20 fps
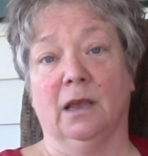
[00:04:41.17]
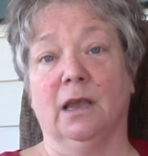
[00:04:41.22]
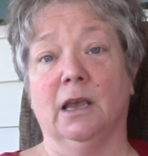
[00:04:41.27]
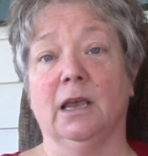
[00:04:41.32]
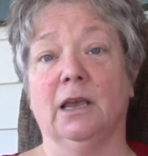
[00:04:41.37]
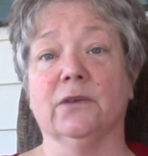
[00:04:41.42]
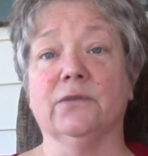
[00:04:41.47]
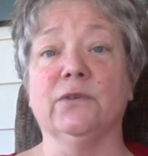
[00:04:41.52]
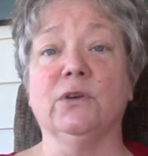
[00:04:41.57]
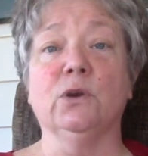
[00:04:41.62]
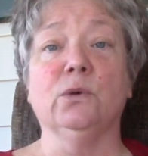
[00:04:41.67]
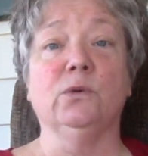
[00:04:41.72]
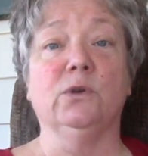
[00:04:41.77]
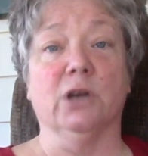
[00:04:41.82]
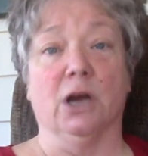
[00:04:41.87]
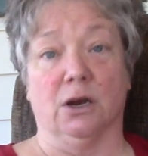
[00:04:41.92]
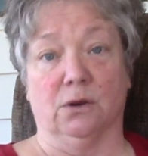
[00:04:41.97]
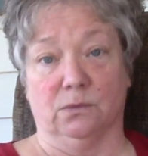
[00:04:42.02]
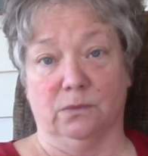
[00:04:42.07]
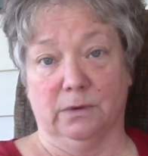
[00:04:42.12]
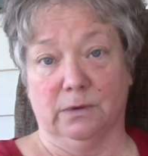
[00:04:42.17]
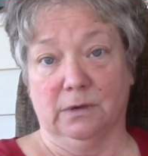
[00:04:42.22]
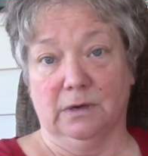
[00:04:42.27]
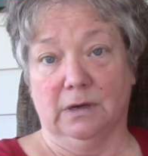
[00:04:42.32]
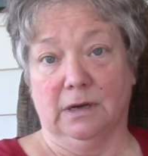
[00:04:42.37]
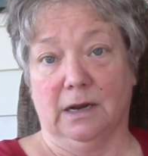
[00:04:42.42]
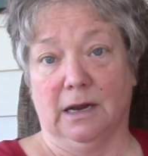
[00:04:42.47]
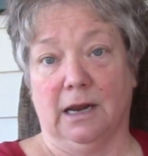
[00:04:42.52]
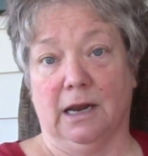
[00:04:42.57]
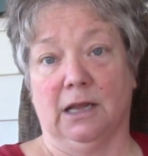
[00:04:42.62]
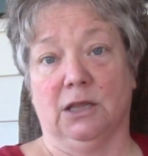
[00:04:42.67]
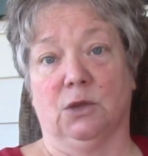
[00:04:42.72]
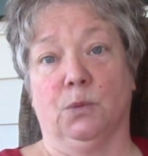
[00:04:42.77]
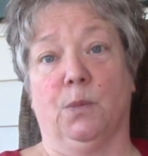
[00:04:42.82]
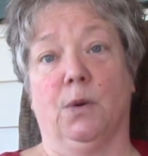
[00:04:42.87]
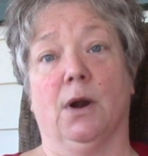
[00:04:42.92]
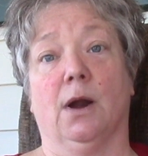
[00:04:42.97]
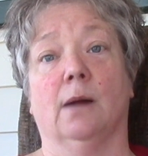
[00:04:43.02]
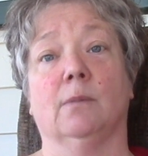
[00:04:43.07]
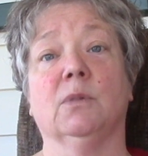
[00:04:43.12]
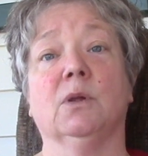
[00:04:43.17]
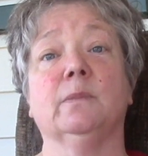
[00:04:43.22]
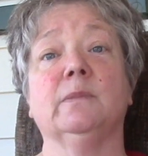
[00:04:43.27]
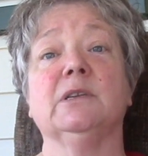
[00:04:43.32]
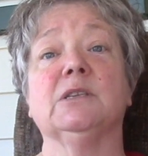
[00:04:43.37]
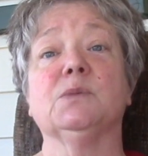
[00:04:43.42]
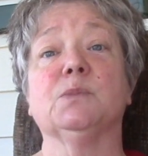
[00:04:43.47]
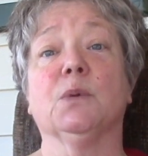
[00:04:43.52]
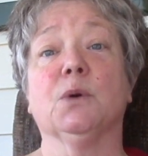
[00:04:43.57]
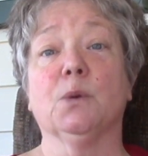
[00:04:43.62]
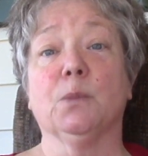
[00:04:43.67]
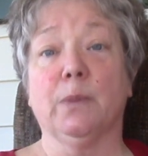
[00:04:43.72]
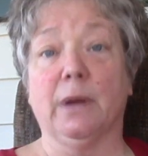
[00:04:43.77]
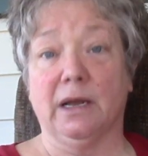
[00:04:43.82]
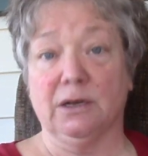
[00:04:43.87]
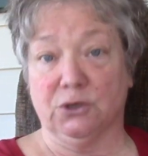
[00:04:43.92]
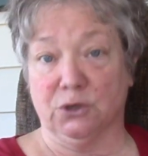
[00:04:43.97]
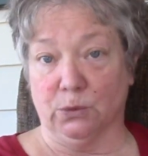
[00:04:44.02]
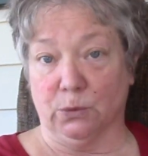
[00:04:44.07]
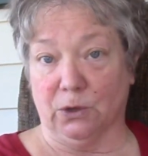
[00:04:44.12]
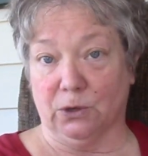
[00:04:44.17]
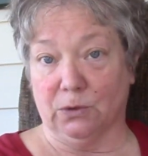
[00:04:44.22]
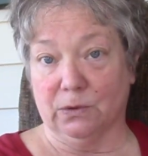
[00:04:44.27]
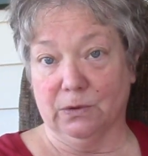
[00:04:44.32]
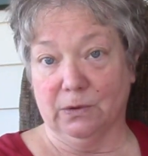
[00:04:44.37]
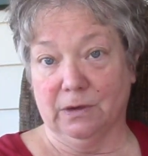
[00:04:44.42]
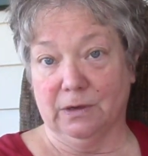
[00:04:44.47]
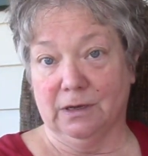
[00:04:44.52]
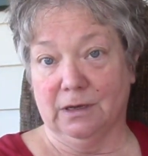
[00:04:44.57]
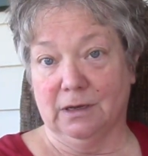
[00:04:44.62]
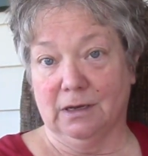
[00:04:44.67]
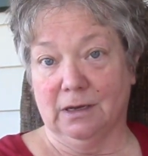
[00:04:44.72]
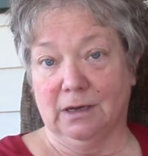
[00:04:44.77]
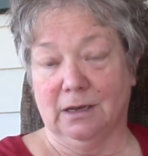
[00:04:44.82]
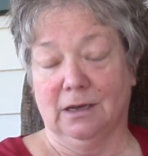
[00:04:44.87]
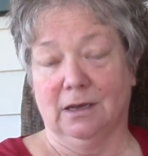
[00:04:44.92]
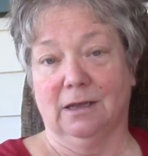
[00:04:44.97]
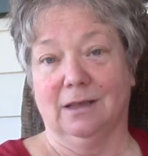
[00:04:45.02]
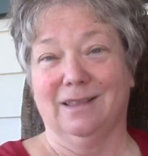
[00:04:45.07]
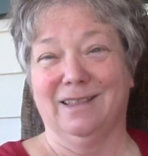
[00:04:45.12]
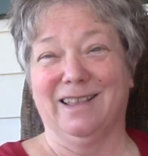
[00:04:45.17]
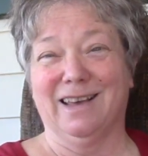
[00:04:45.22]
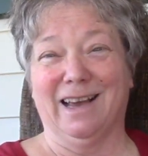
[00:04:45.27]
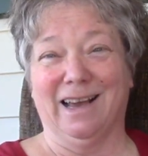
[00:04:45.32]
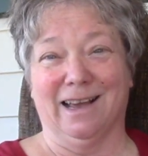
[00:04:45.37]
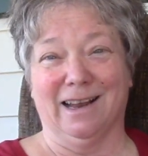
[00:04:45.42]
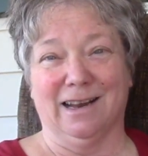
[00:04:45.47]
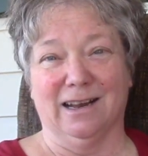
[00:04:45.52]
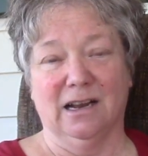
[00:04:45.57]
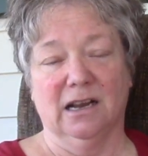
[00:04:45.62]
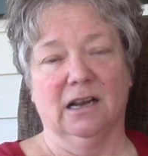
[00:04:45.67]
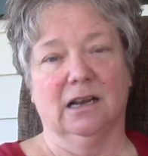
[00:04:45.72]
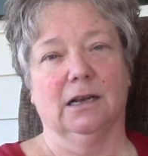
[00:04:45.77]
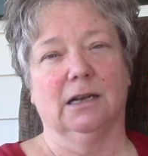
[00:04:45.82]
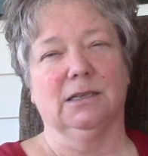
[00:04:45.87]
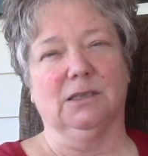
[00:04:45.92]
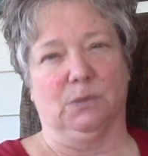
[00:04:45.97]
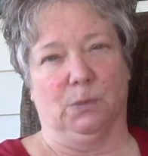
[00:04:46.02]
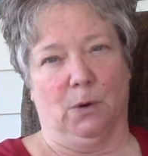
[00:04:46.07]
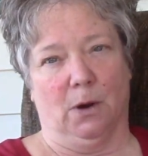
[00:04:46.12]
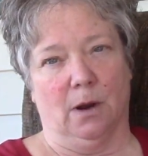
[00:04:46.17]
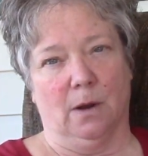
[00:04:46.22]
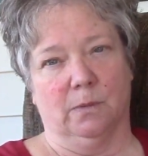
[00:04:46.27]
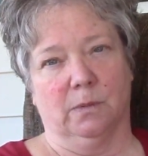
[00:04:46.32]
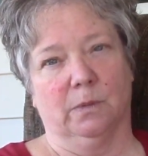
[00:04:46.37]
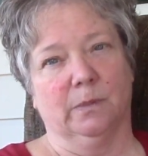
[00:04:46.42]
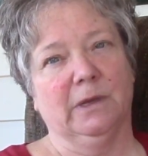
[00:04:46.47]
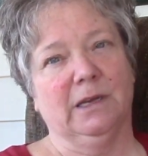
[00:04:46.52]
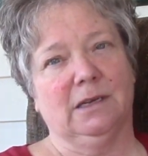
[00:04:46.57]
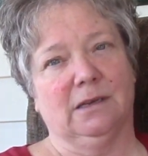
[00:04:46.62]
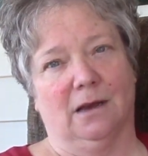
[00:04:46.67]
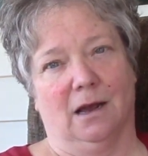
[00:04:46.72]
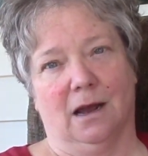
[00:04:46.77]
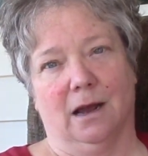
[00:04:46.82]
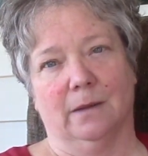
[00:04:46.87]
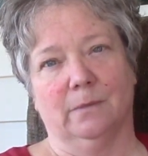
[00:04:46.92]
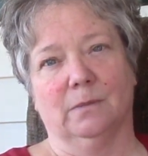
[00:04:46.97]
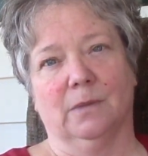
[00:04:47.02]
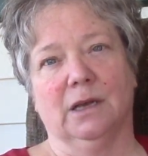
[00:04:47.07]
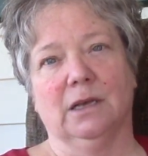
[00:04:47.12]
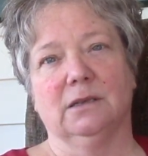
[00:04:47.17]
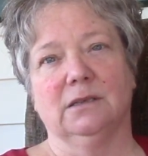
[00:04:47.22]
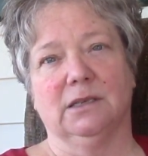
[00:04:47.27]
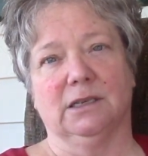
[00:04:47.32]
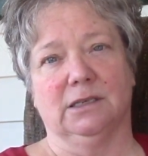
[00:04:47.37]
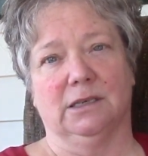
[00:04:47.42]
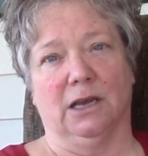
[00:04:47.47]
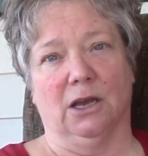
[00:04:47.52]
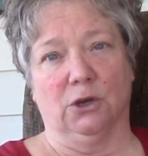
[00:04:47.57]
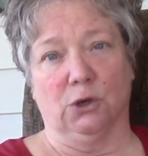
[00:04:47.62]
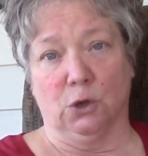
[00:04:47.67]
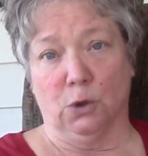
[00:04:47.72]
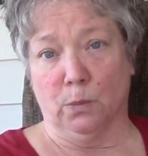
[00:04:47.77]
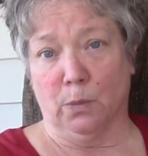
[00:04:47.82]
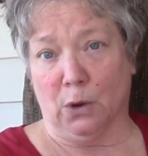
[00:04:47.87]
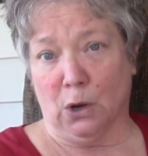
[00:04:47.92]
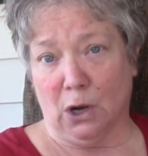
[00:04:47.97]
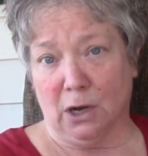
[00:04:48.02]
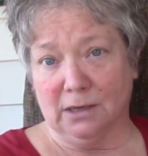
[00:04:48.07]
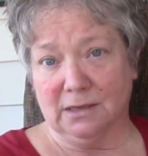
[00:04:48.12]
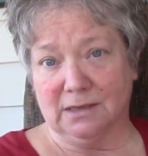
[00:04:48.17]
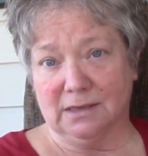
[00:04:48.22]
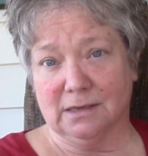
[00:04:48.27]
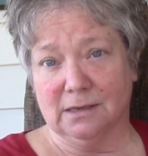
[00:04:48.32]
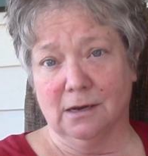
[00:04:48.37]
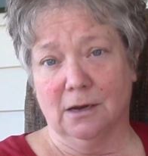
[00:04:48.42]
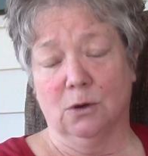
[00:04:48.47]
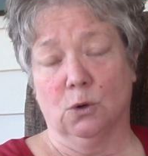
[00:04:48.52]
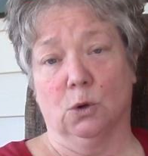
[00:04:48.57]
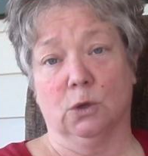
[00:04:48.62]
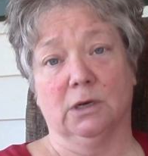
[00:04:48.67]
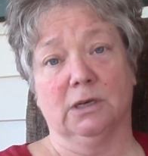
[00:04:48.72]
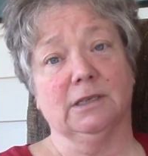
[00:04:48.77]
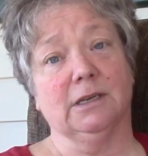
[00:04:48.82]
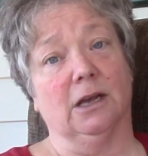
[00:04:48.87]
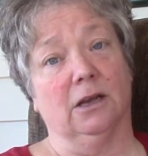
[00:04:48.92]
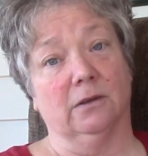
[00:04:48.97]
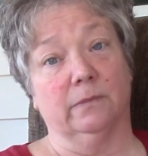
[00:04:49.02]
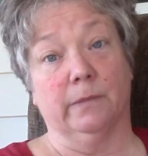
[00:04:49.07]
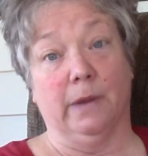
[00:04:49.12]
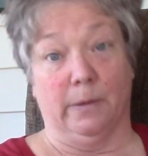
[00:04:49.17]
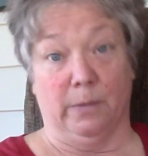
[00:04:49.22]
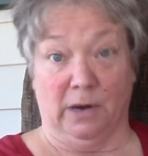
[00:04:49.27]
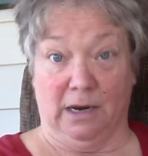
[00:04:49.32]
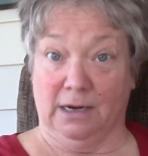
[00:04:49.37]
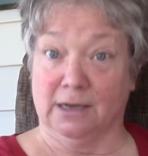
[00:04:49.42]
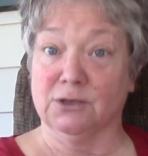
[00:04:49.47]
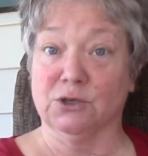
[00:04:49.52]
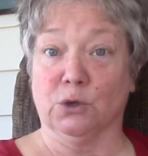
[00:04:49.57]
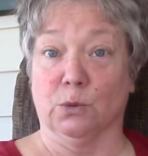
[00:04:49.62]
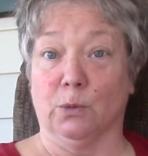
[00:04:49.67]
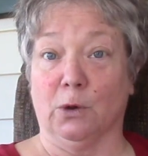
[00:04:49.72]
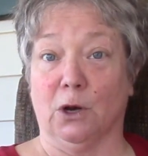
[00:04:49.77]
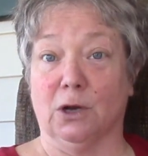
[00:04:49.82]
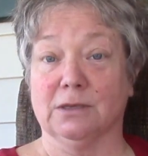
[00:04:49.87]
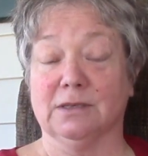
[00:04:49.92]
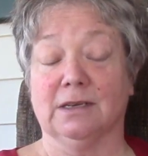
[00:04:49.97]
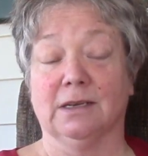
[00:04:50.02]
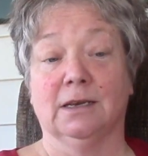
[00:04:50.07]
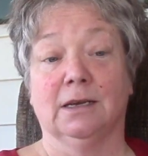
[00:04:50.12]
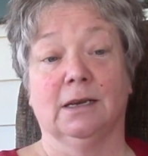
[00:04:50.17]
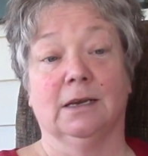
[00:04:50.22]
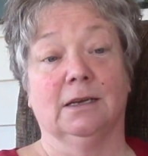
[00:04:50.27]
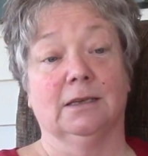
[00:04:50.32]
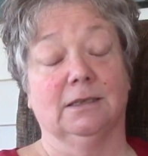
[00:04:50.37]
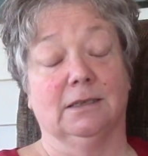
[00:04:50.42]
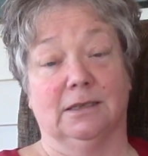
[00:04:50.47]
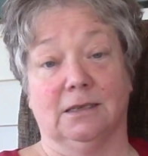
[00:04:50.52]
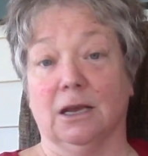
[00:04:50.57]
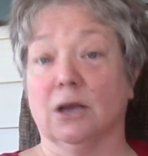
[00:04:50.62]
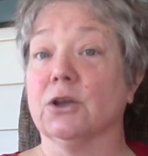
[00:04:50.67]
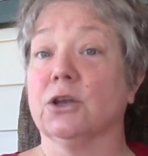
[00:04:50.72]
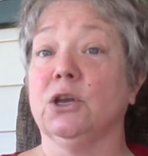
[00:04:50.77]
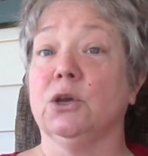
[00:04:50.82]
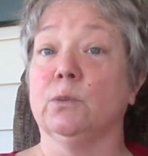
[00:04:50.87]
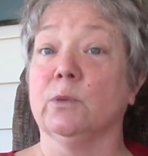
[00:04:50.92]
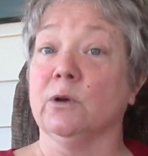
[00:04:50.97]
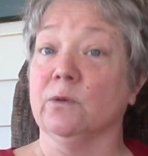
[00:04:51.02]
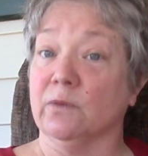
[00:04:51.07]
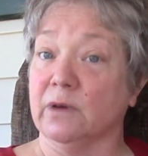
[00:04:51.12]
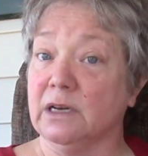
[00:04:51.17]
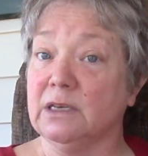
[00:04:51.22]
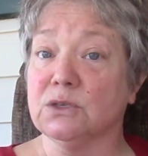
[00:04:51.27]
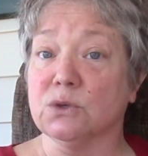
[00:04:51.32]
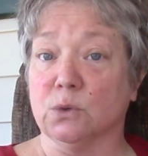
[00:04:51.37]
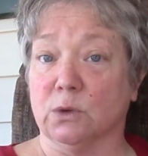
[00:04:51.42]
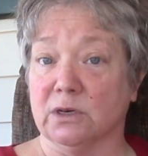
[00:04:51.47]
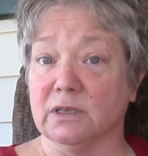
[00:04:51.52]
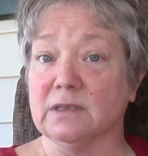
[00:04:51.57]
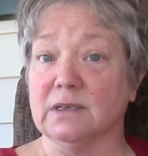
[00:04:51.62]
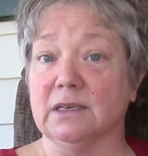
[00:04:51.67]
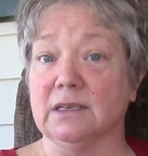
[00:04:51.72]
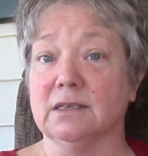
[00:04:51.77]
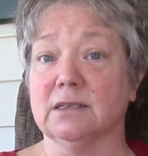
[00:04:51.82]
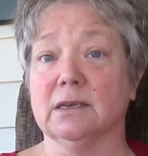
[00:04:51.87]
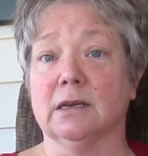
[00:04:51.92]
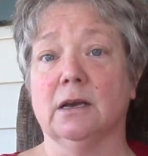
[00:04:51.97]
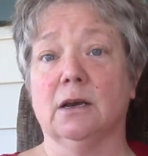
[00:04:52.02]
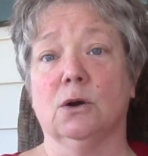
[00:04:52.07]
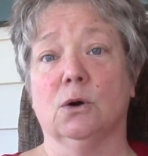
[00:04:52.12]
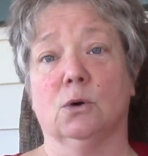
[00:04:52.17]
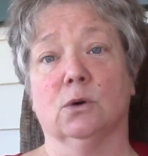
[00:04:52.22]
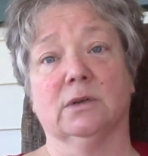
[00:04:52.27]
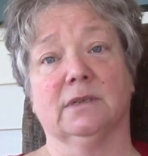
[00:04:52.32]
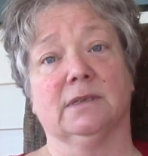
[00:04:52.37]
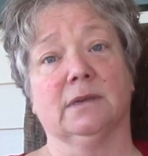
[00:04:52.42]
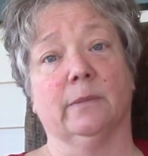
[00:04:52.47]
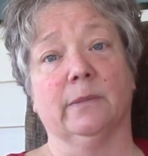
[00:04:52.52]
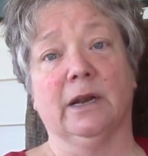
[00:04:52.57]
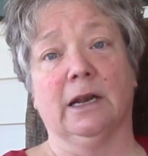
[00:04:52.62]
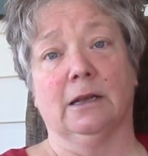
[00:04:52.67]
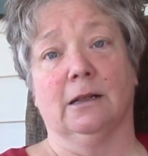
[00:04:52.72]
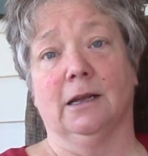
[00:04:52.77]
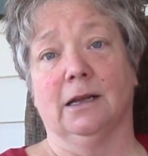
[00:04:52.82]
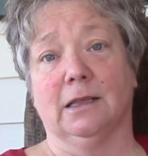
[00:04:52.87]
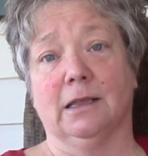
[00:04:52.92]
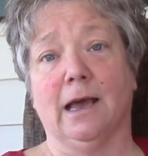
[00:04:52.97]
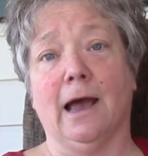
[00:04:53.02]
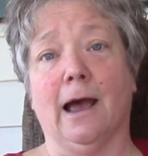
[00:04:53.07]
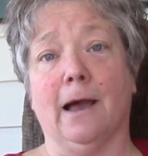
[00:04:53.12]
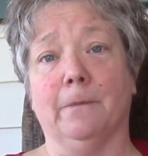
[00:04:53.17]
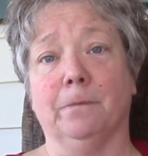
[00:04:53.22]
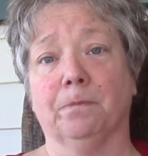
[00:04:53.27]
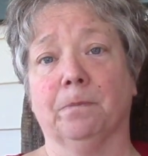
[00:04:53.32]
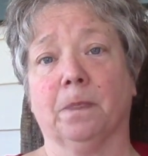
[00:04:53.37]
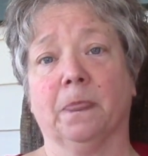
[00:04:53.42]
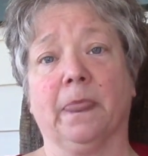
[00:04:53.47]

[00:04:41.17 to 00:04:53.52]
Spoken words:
If you don't, and the problem is perpetual, then it's probably time to tell your boss, or maybe it is your boss, to tell human resources or somebody like that.